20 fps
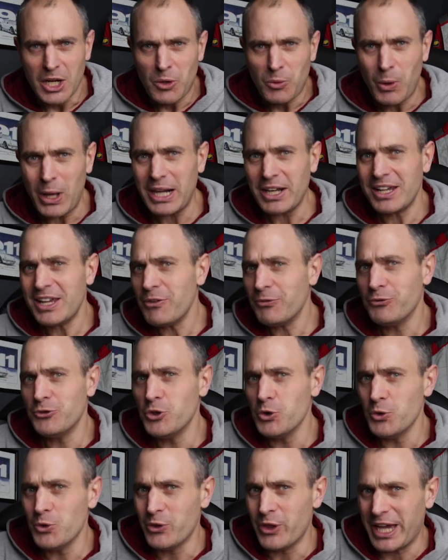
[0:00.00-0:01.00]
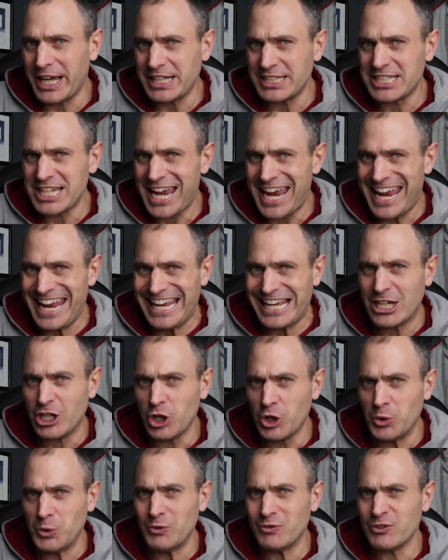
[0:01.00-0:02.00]
Well, if you then take
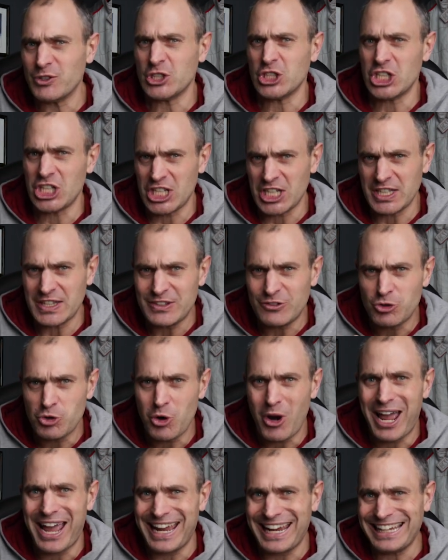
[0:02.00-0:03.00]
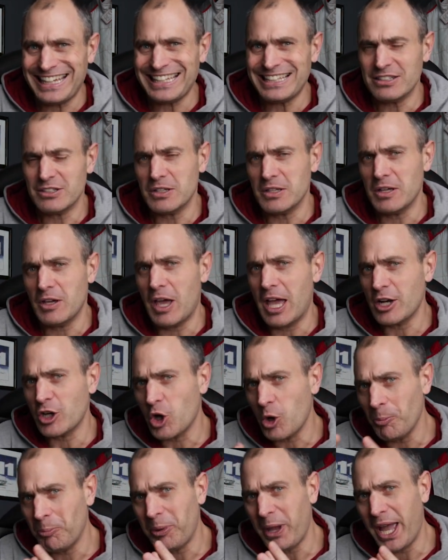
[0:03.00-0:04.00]
coefficient drag
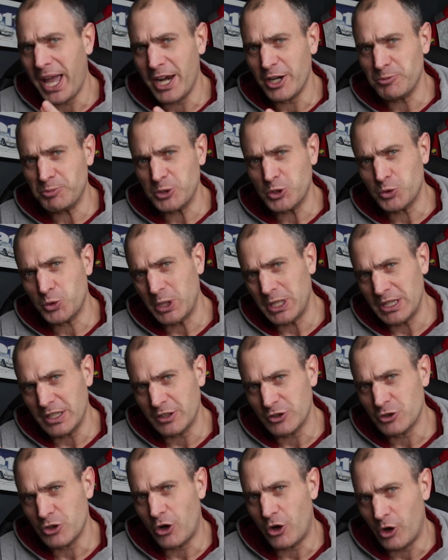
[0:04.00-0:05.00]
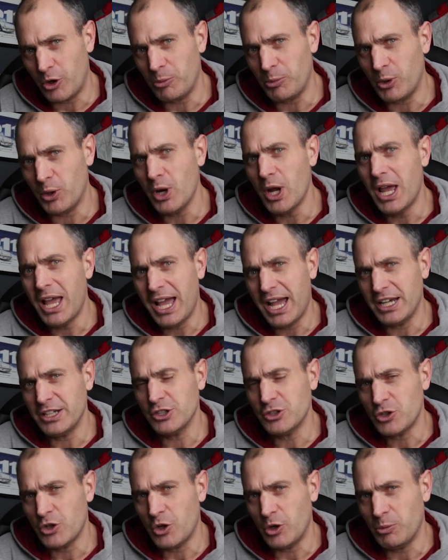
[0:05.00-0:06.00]
and compare it between the Turbo and
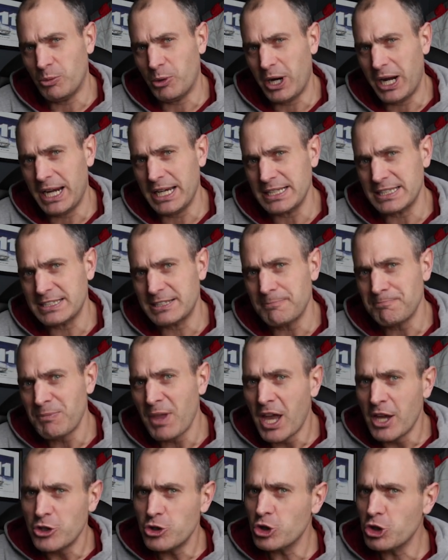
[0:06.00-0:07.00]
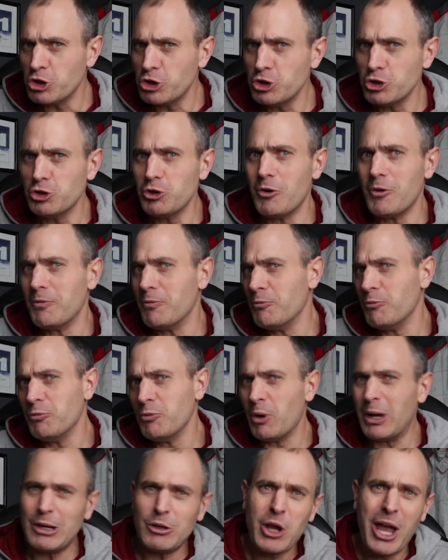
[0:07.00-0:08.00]
the Turbo S, you could,
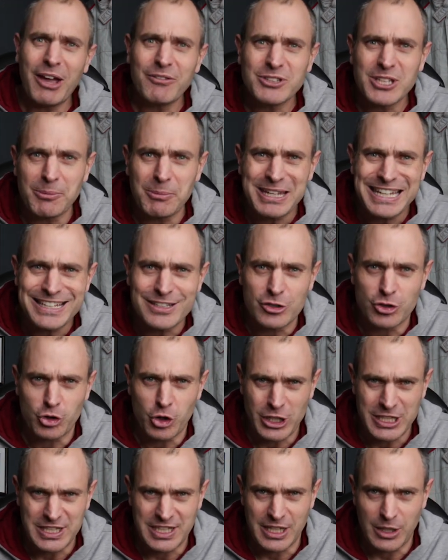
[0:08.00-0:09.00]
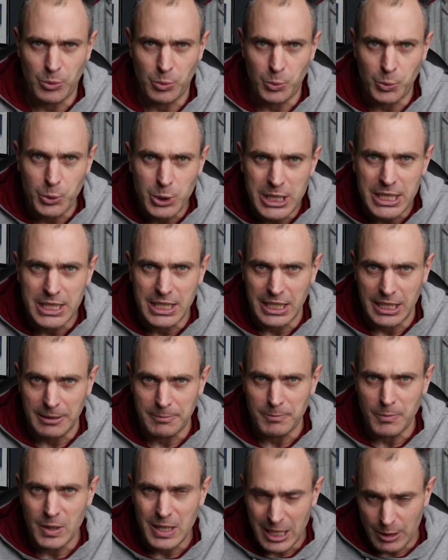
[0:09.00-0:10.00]
well, you have some interesting
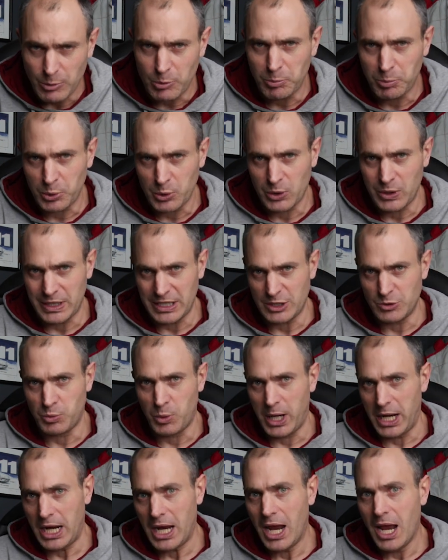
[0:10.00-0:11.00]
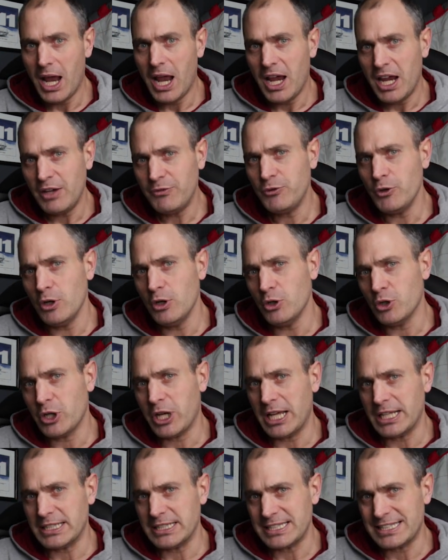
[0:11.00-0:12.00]
reading. Let me put it this way. If you
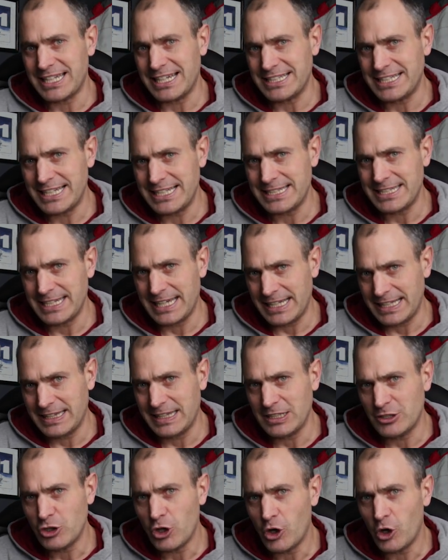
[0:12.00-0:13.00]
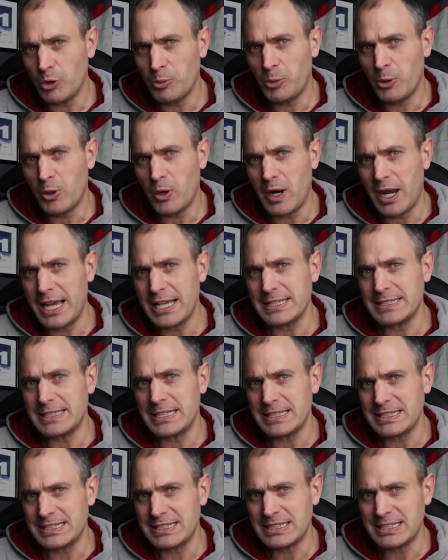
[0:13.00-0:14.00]
look at the statistic, the Turbo
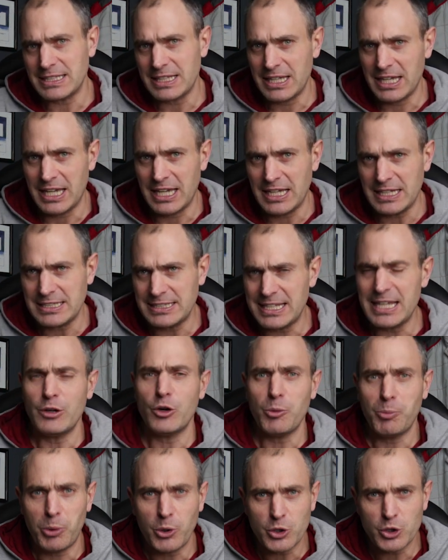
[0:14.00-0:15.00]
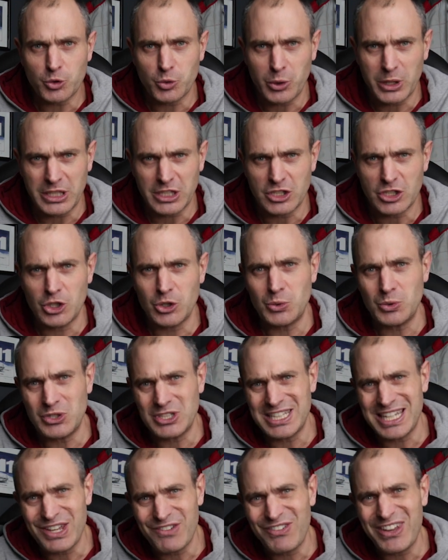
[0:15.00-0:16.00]
has 0.22
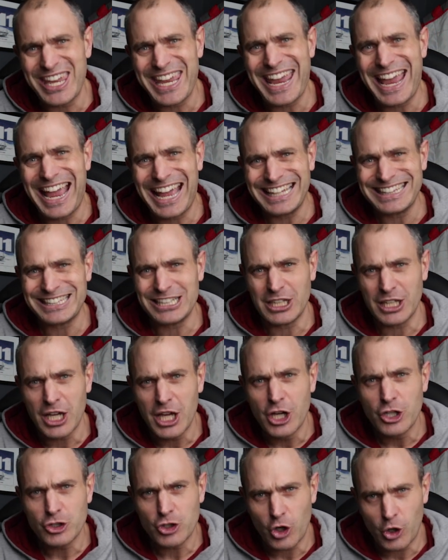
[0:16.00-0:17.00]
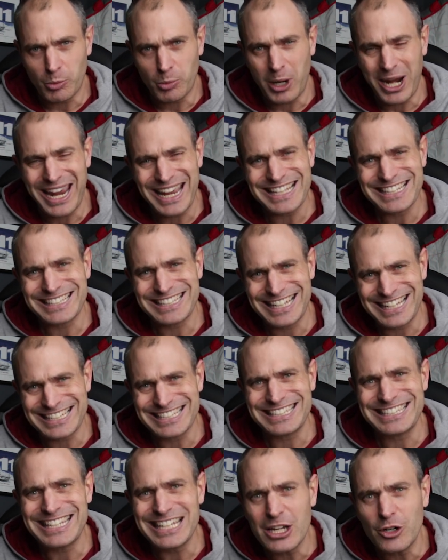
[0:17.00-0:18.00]
CV and the Turbo S
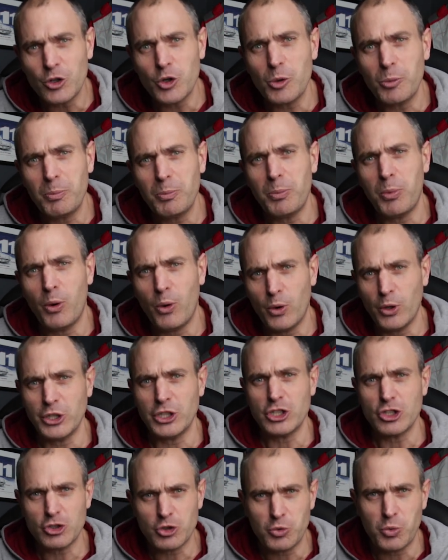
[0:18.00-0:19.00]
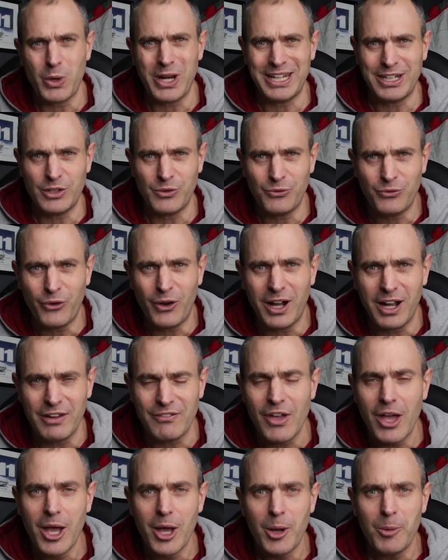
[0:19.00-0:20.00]
has 0.25.